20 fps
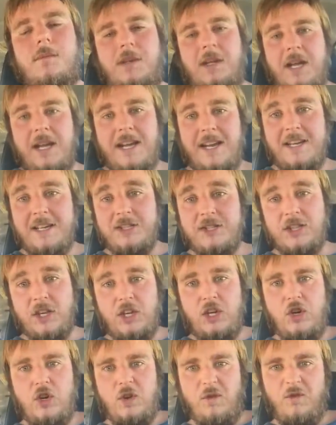it's like
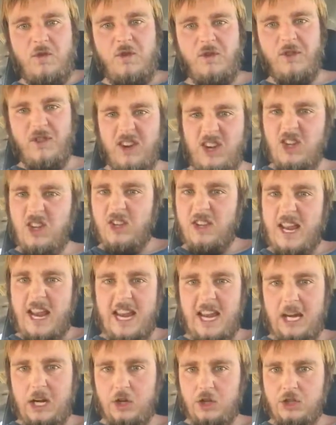you can feel that
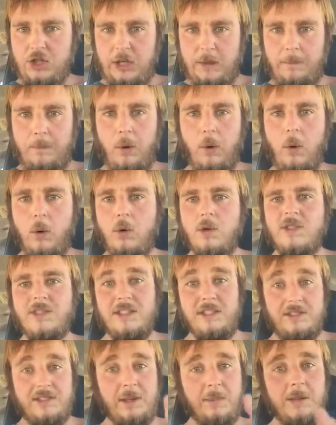energy pulse,
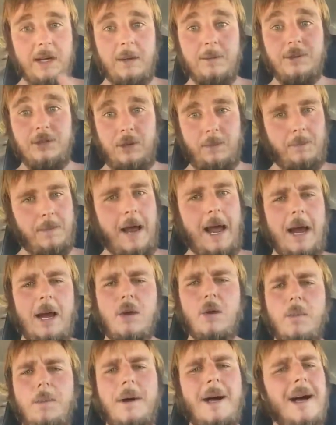and sometimes your back
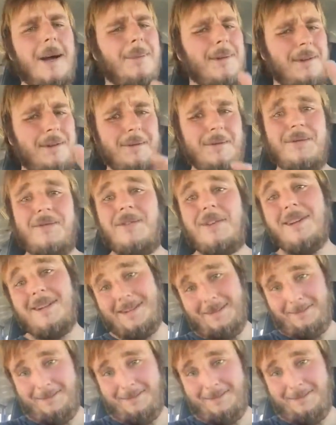will pop, and it'll feel